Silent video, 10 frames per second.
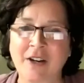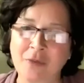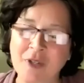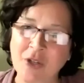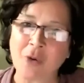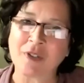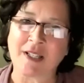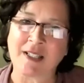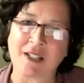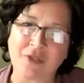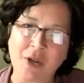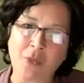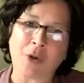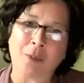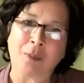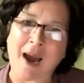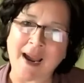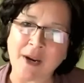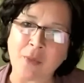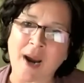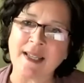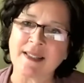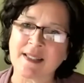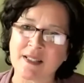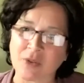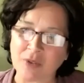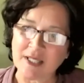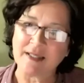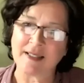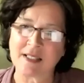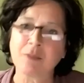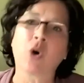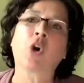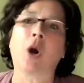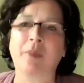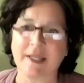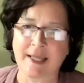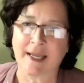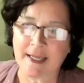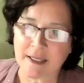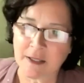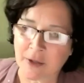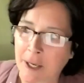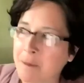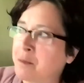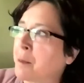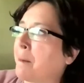we know that if they want to buy rights, it's more complicated, okay?